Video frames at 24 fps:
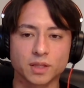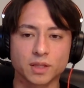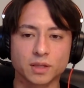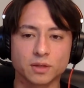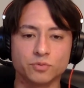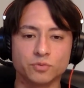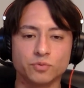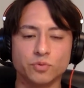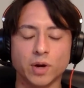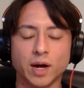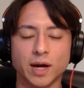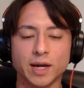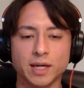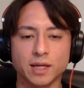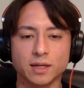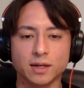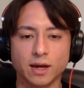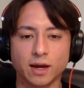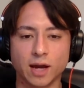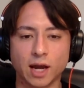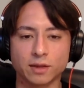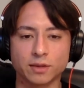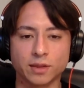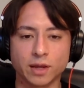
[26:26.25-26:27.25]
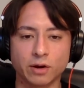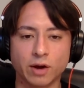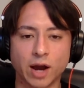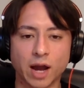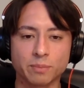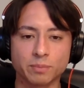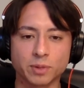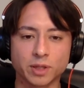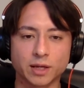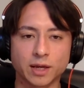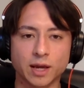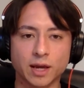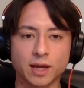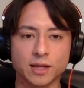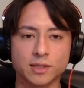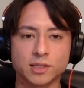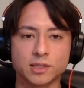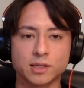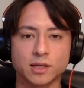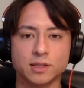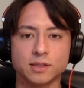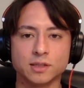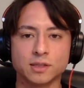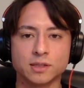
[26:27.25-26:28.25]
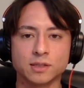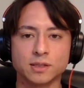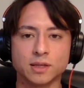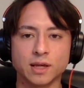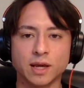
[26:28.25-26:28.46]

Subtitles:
write their applications